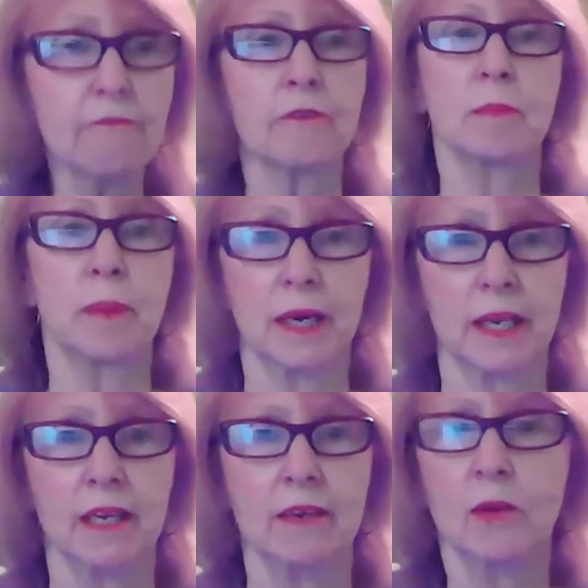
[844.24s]

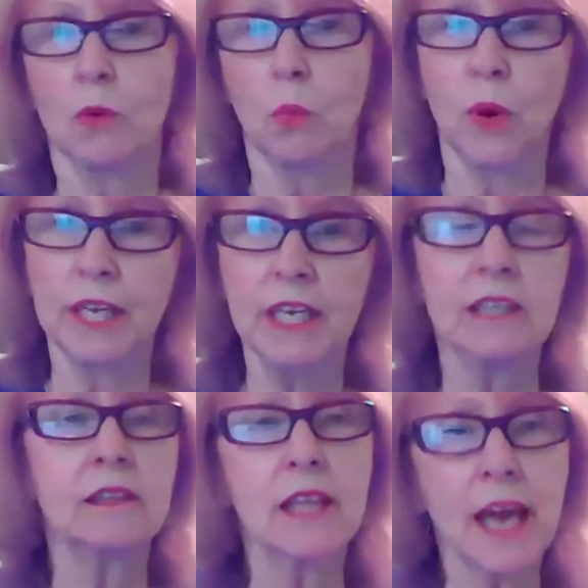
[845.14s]
everybody when
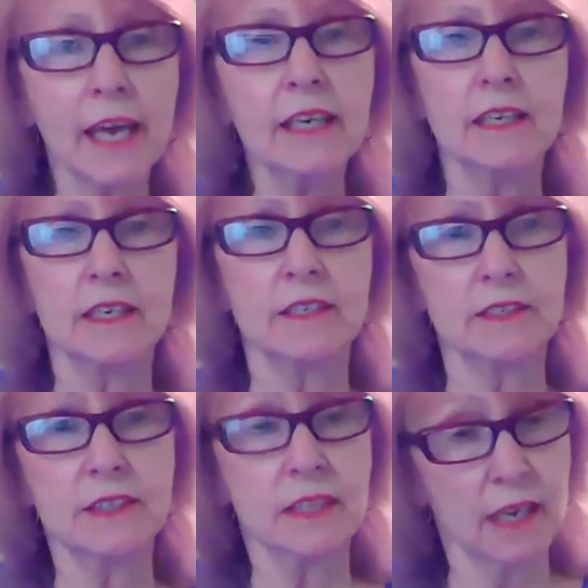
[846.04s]
he led
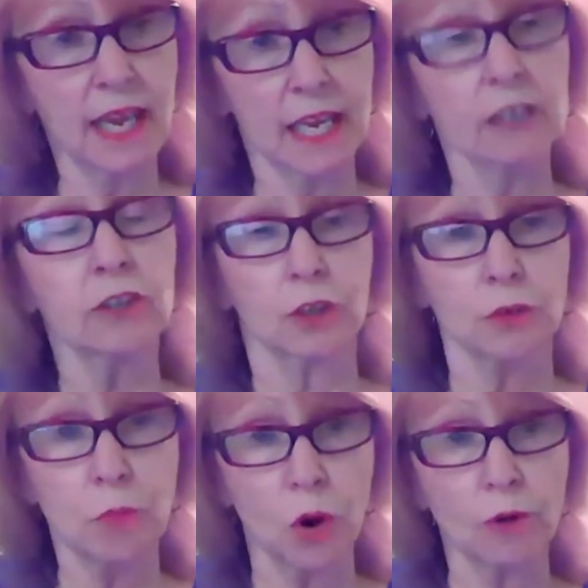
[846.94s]
his
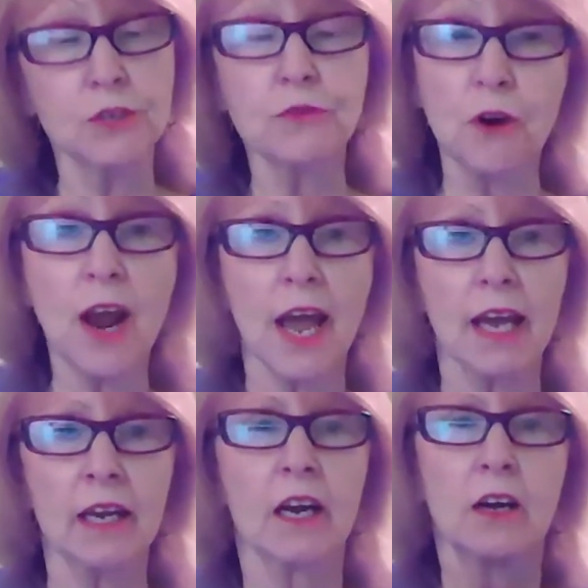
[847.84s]
handler, Morris
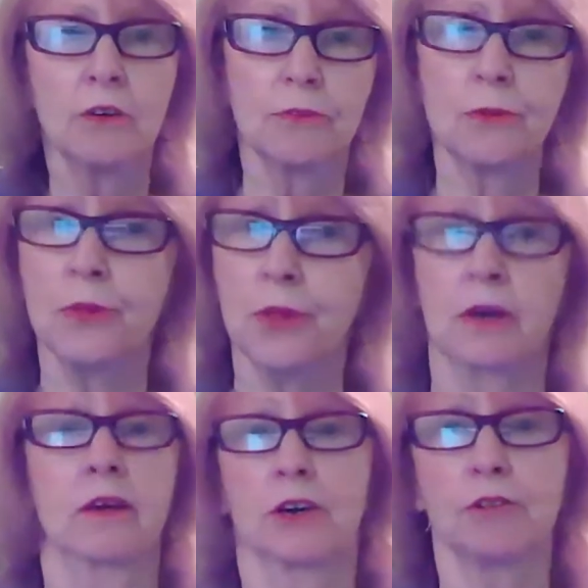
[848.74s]
Frank, through
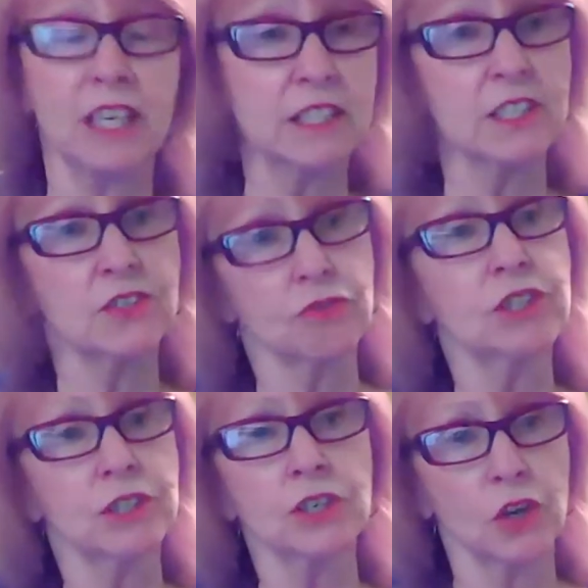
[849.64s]
the crazy
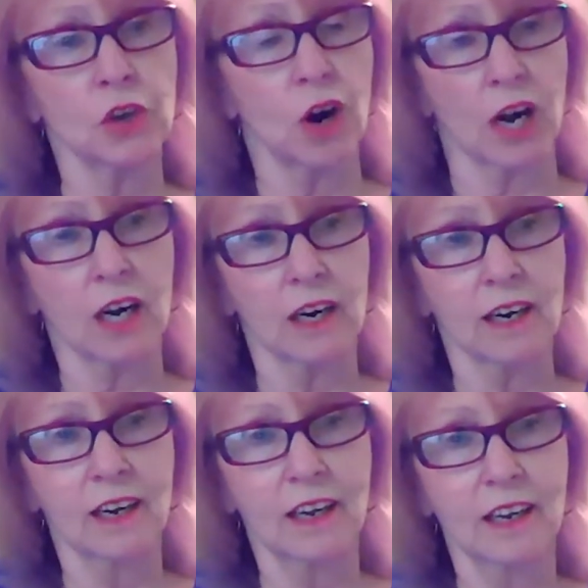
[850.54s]
streets of New York.
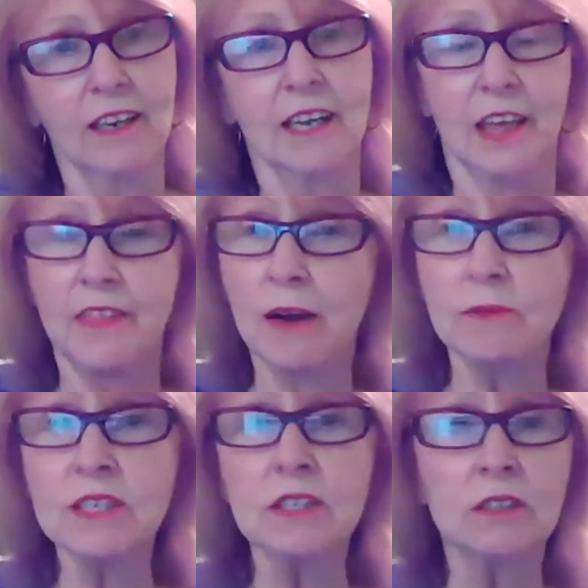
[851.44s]
And
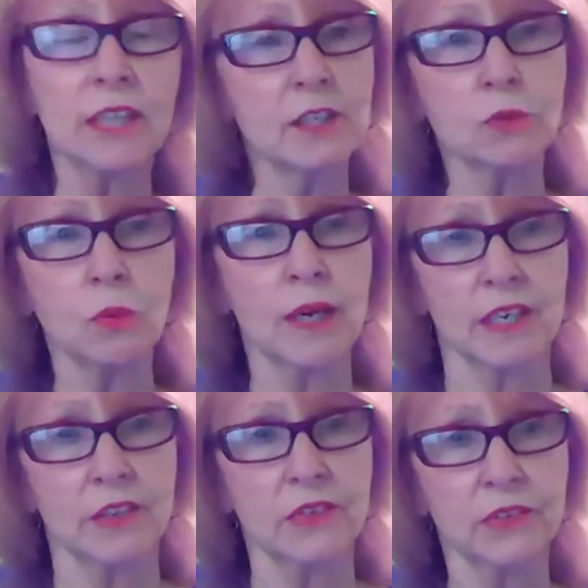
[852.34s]
that was in the late
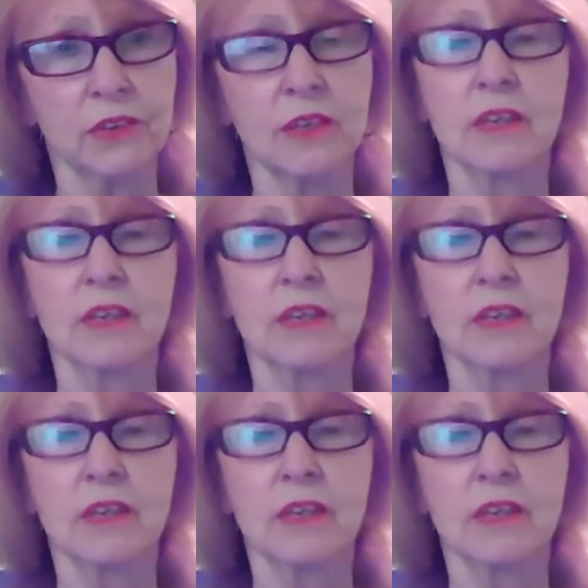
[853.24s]
20s.